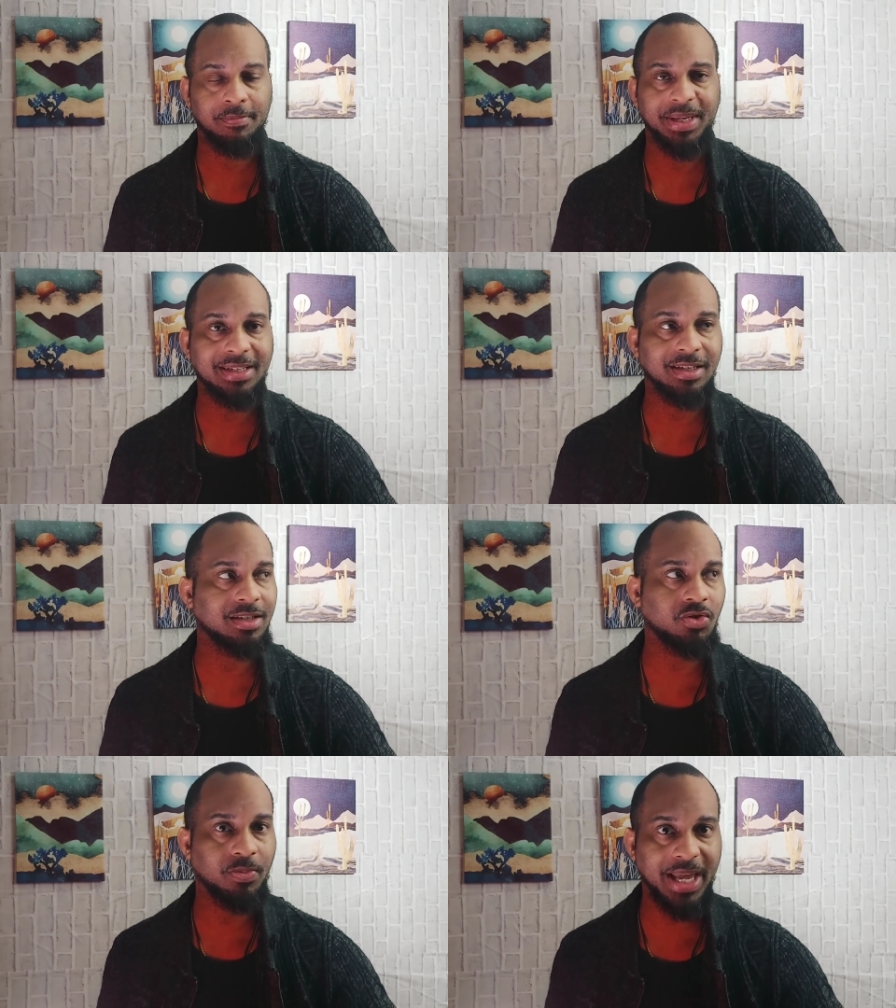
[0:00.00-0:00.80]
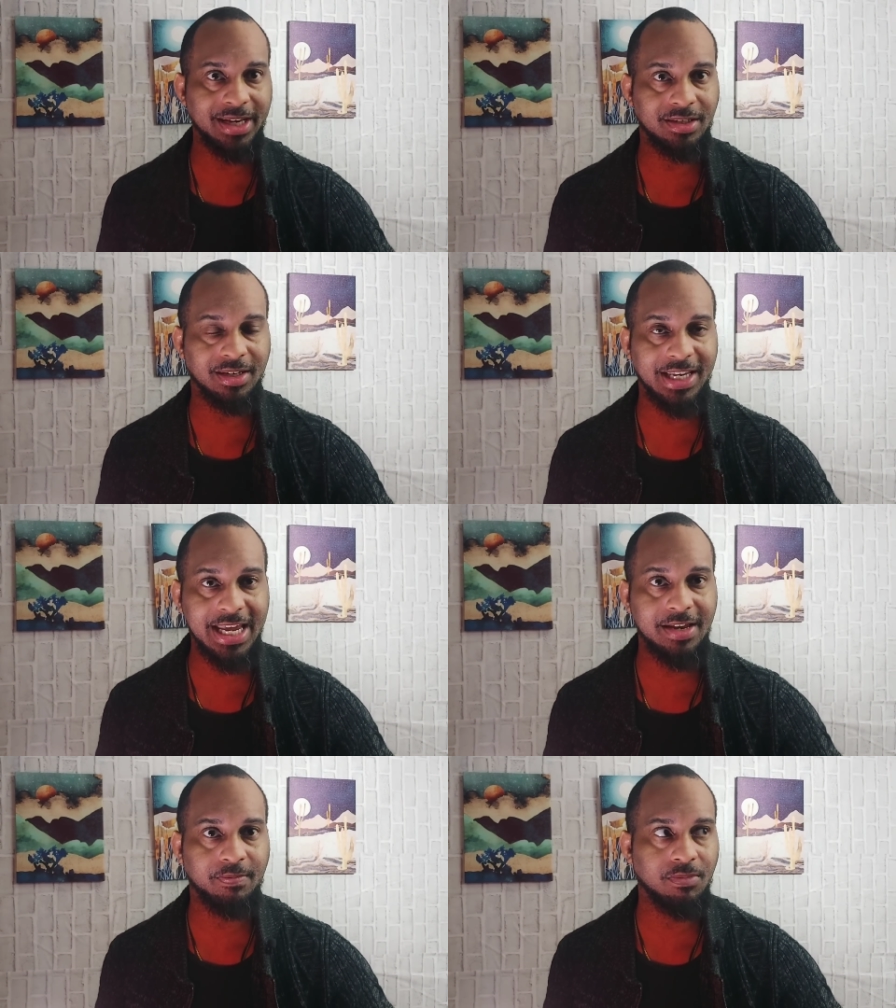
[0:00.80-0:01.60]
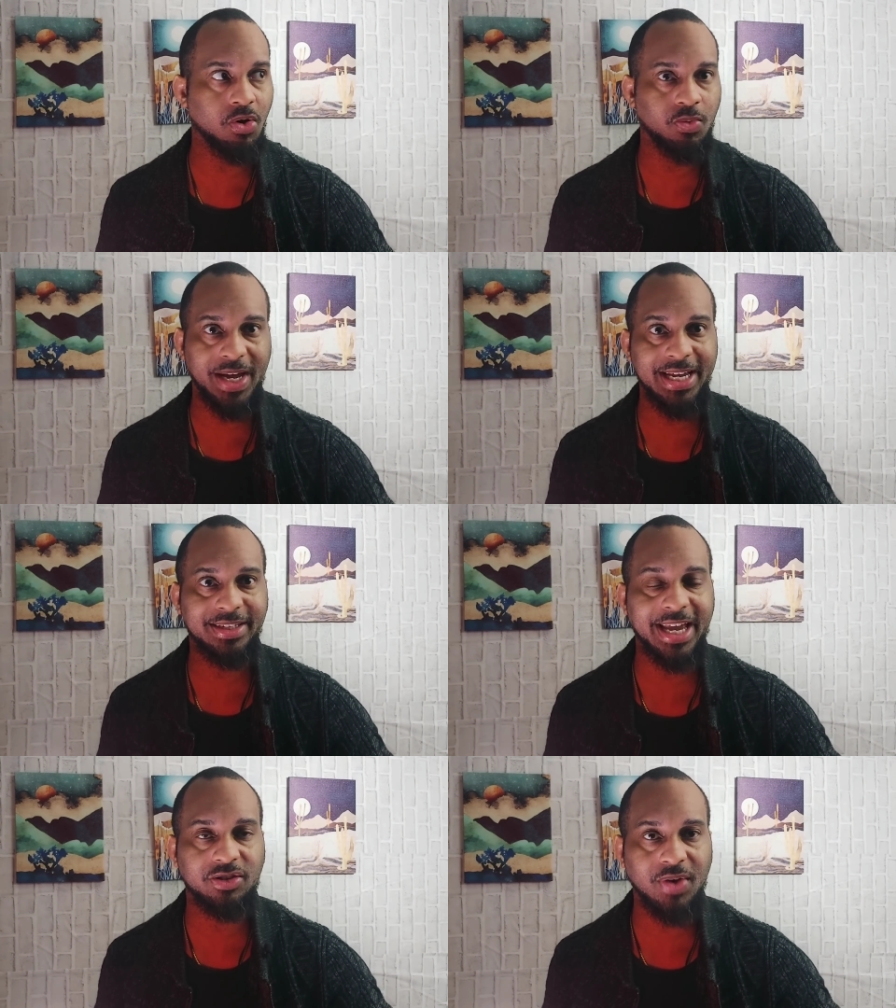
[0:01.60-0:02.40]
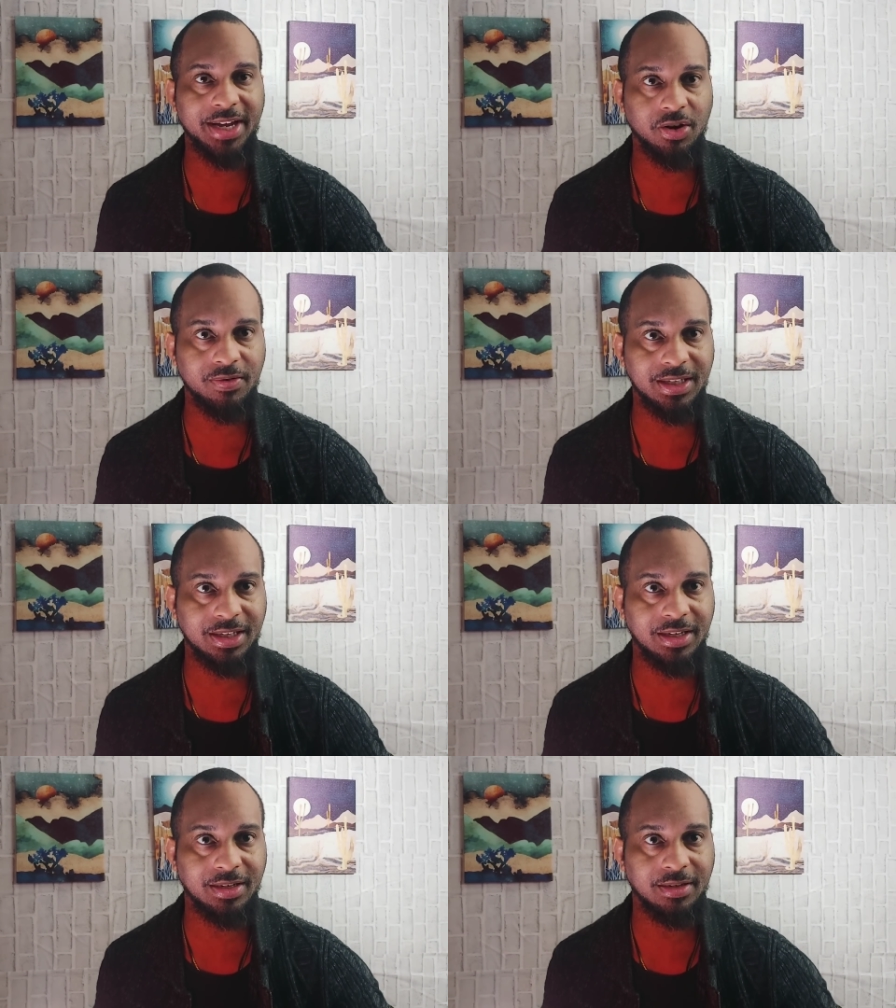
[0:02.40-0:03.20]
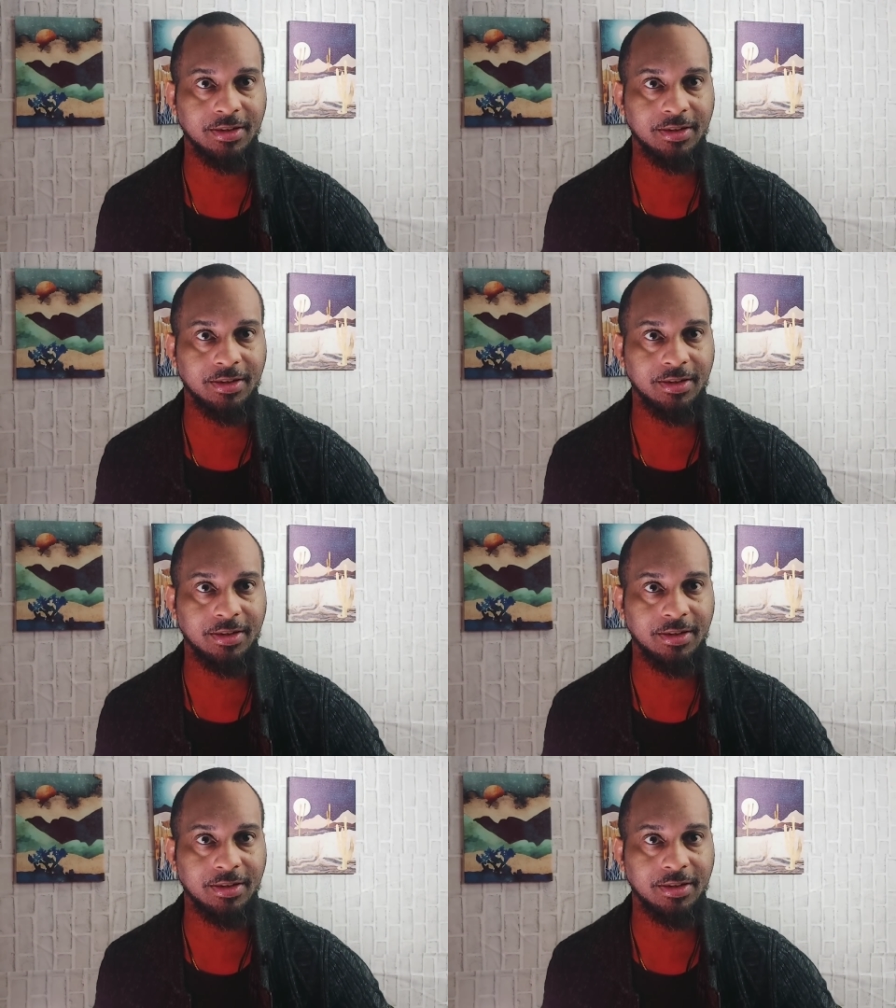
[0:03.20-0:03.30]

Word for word: Because the central banks need more ways to extract currency.